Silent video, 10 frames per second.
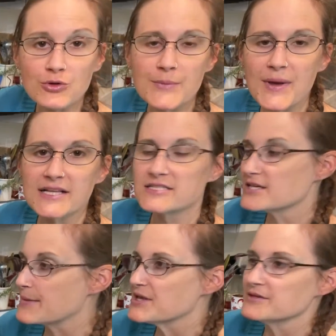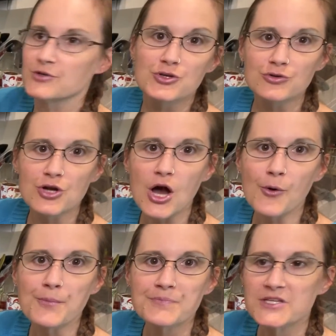depends, I mean, you
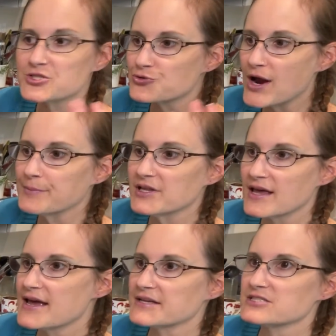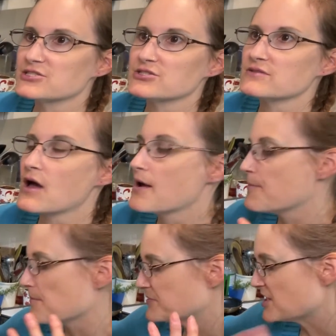know, scrambled eggs,
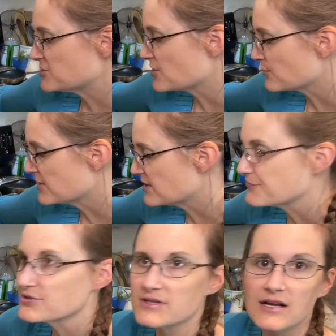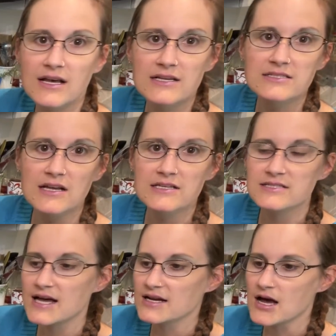Um, tastes totally different than a sunny side